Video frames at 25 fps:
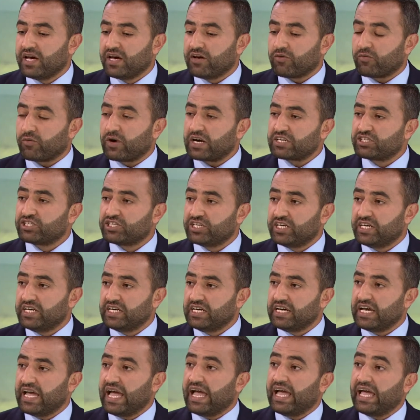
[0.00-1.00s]
Russia,
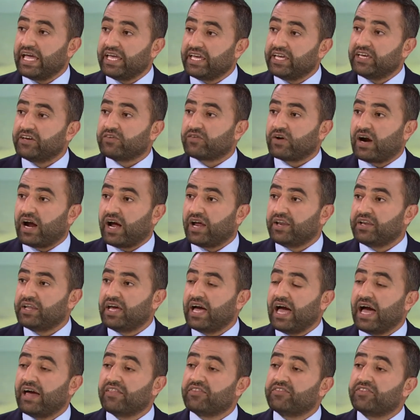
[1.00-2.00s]
Iran
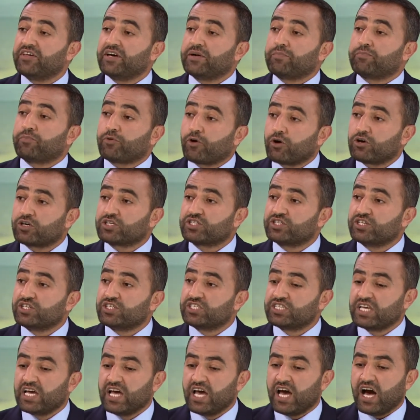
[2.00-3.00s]
and their
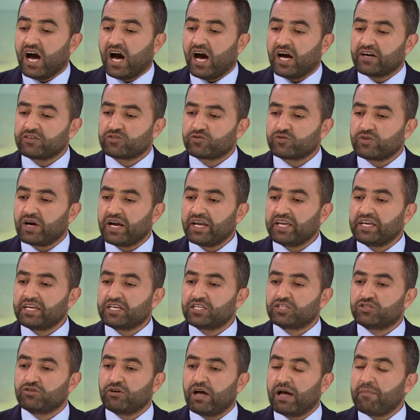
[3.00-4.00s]
proxies are trying
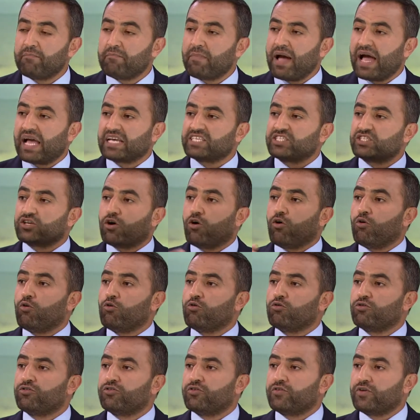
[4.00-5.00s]
to amass
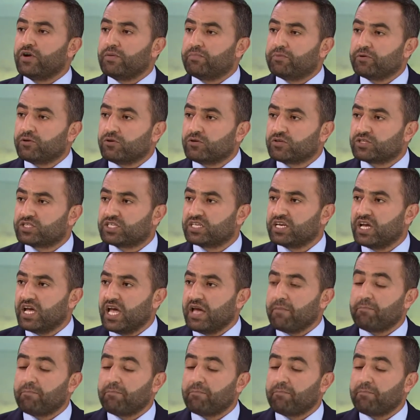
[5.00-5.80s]
all the rebels,